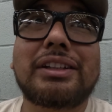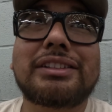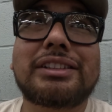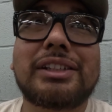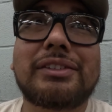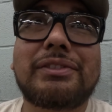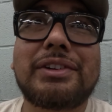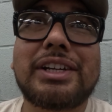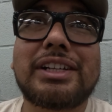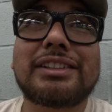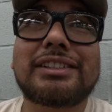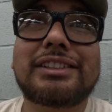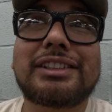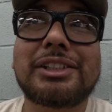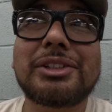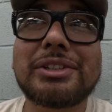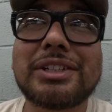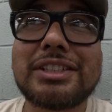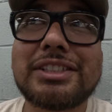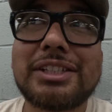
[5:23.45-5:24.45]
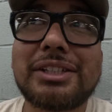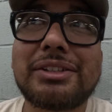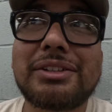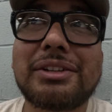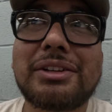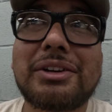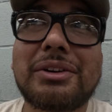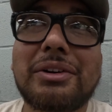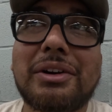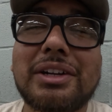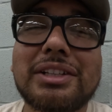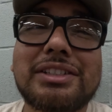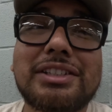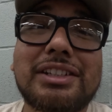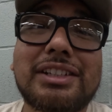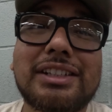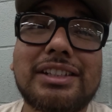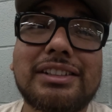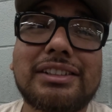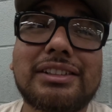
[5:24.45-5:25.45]
Let's see if we can still continue to go on
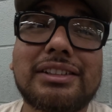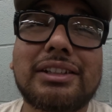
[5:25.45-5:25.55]
to this.